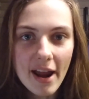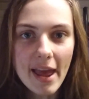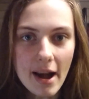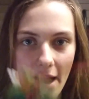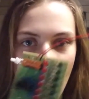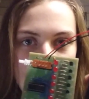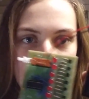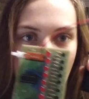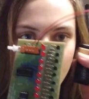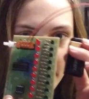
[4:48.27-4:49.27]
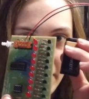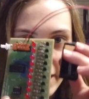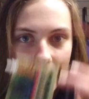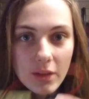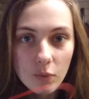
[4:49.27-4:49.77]
and I have my
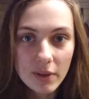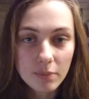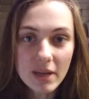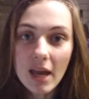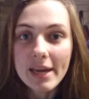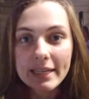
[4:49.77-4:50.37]
kit with me.